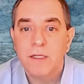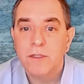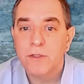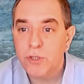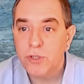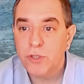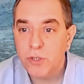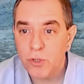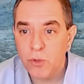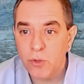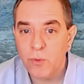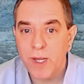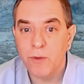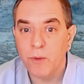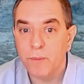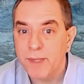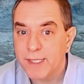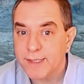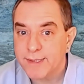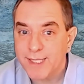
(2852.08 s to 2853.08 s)
Two, it
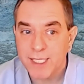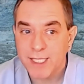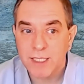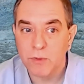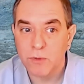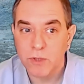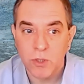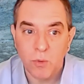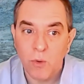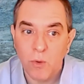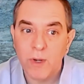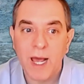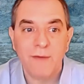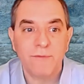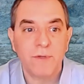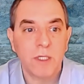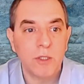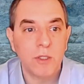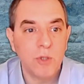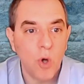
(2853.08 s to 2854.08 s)
will be accessible. You won't have
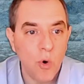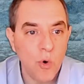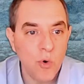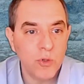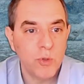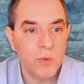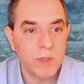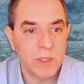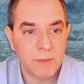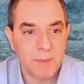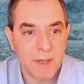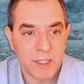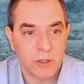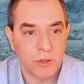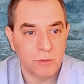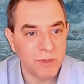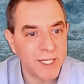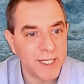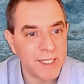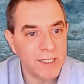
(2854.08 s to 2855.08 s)
to go to a
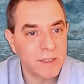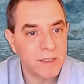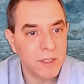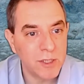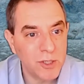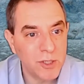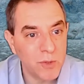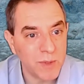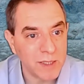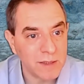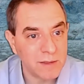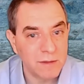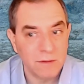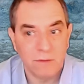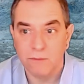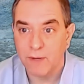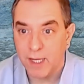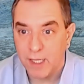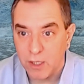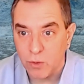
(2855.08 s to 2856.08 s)
special place to do it,
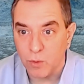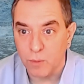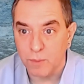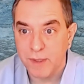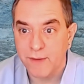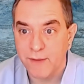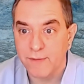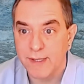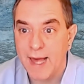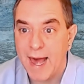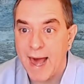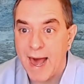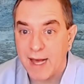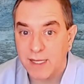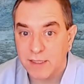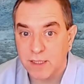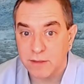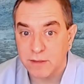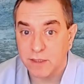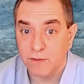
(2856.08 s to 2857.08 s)
right? You will be able to
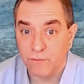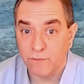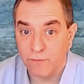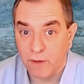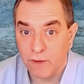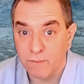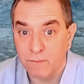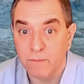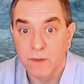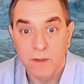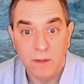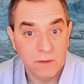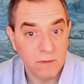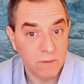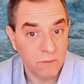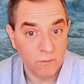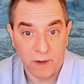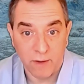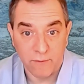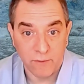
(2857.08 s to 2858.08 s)
access it from
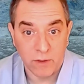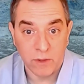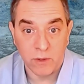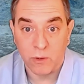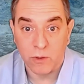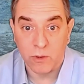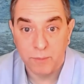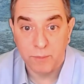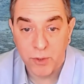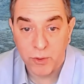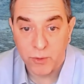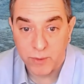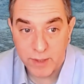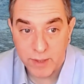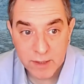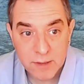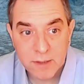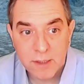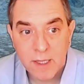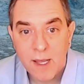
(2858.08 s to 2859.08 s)
wherever your computer
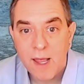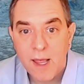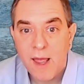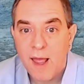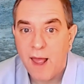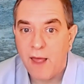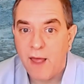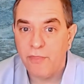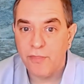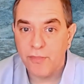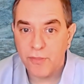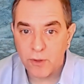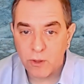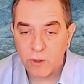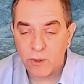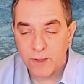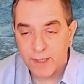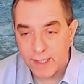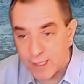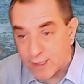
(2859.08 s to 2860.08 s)
is. And
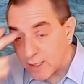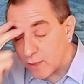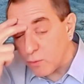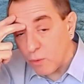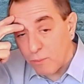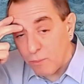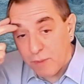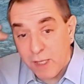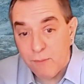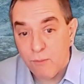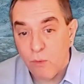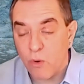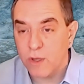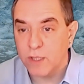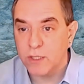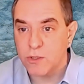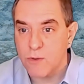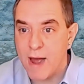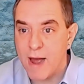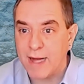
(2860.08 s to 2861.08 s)
third is it will be more
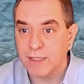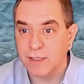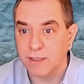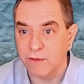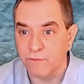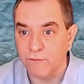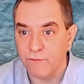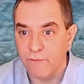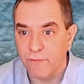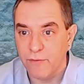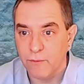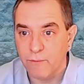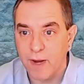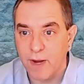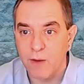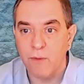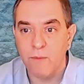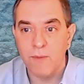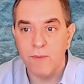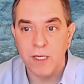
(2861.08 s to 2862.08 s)
interactive,
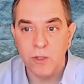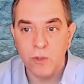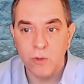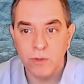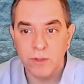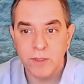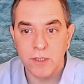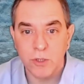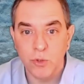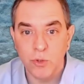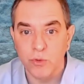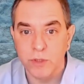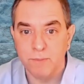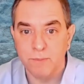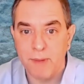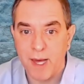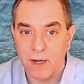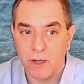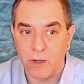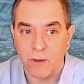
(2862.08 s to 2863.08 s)
right? When we use these tools
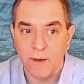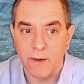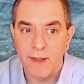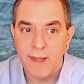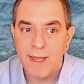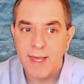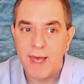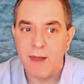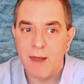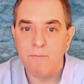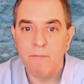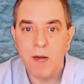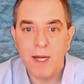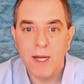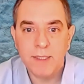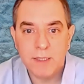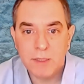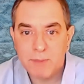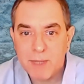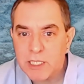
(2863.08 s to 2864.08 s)
better, and
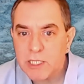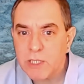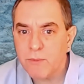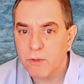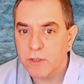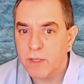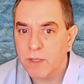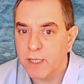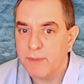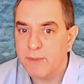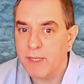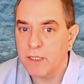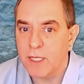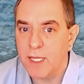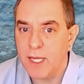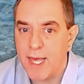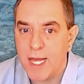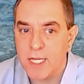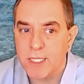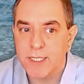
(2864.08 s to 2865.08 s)
especially when we're talking about
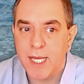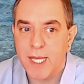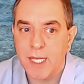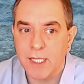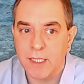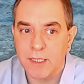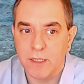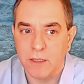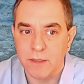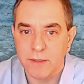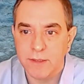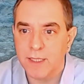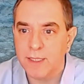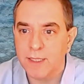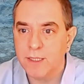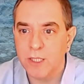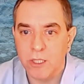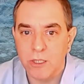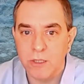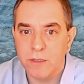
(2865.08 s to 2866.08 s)
educating adults,
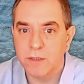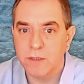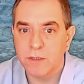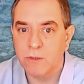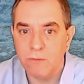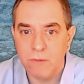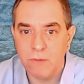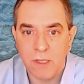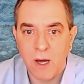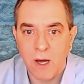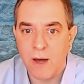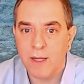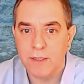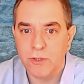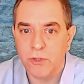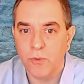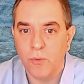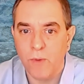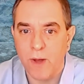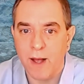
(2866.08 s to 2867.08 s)
adults do not
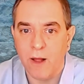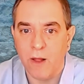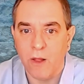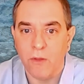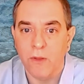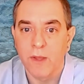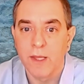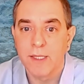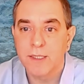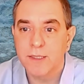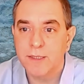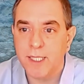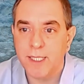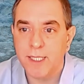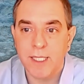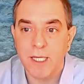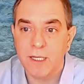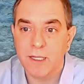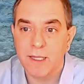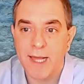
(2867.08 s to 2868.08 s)
do well
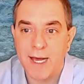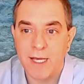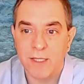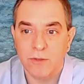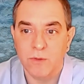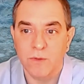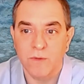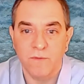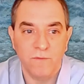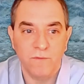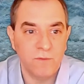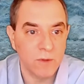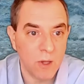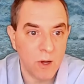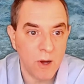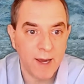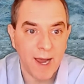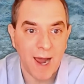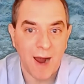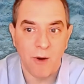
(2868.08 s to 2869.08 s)
sitting in classroom for
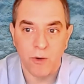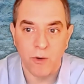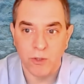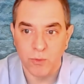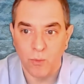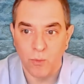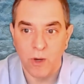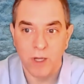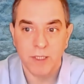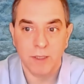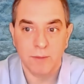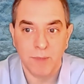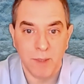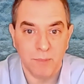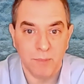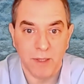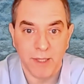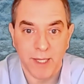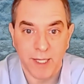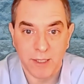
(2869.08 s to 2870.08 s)
long hours watching
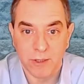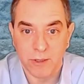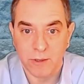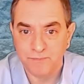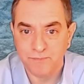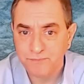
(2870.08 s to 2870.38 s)
people lecture.